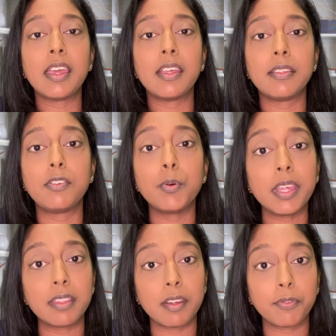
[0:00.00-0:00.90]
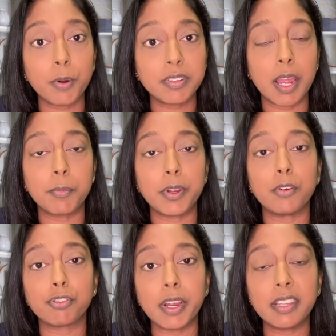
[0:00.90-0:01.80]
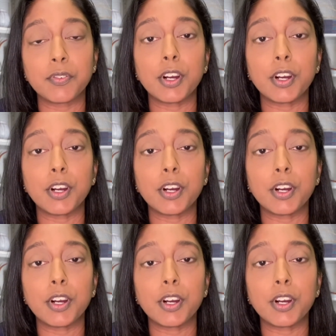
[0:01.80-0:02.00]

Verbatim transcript: Doing the frozen embryo transfer